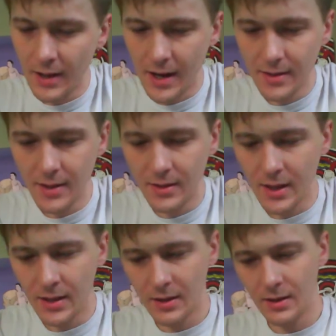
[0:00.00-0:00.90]
I think
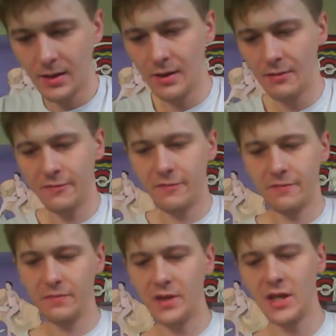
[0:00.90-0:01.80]
that
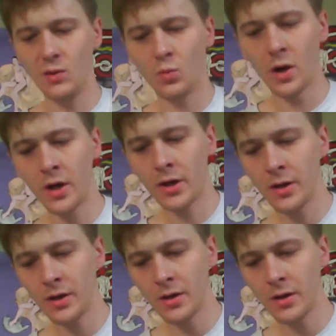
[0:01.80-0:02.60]
if he were